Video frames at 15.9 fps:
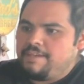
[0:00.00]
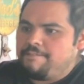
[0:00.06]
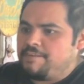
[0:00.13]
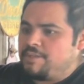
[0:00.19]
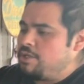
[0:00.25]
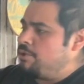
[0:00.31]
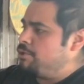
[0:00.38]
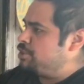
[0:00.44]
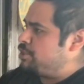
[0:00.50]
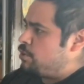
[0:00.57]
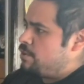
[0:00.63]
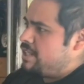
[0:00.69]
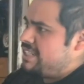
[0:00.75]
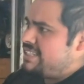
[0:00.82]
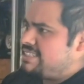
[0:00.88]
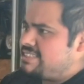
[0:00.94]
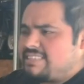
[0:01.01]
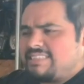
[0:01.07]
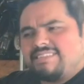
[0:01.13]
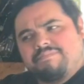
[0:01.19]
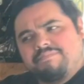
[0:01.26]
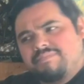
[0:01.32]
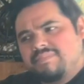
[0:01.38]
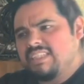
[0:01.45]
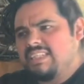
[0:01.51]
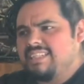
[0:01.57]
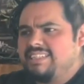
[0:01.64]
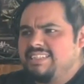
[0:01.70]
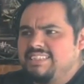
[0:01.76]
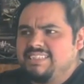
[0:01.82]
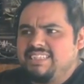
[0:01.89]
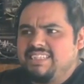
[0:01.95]
If you go shorties,
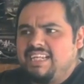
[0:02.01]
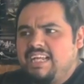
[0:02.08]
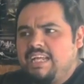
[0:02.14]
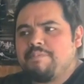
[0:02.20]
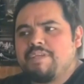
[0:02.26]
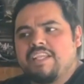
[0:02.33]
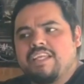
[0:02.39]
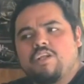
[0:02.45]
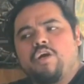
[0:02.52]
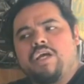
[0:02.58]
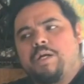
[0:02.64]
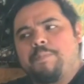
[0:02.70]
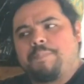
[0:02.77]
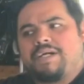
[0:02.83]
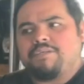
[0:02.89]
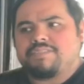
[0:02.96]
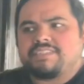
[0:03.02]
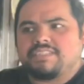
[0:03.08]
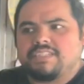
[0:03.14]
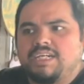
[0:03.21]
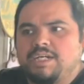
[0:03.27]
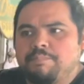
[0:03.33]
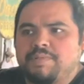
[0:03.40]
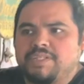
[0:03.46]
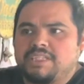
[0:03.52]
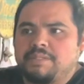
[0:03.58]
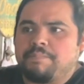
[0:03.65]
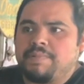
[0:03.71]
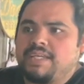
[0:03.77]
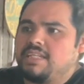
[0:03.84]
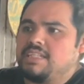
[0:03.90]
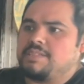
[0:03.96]
I mean, it'll help out some, but the
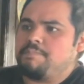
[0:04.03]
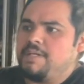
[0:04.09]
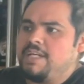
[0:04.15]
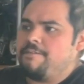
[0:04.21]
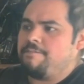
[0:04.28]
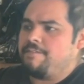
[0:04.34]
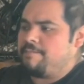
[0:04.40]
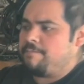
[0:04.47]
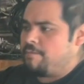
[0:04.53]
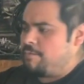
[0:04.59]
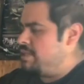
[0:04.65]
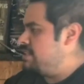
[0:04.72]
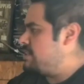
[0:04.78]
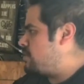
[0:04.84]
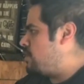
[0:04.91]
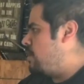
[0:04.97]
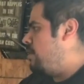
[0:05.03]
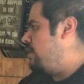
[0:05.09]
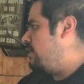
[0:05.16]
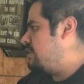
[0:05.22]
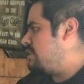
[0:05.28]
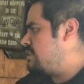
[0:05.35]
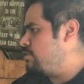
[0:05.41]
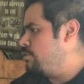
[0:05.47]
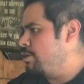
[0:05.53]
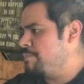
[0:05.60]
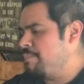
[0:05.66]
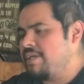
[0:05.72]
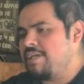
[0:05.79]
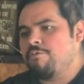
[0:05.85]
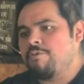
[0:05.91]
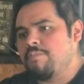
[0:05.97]
biggest benefit from these cars is going to
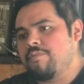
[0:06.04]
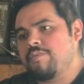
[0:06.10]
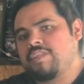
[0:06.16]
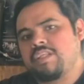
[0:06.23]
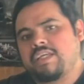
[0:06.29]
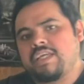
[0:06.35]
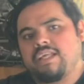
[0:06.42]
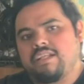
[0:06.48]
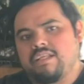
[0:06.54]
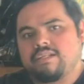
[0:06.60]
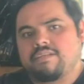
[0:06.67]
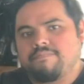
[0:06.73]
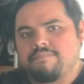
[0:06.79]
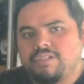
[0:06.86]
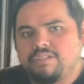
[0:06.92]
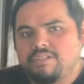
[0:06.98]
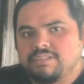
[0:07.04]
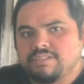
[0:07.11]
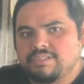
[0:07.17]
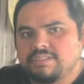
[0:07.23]
be removing the catalytic converters.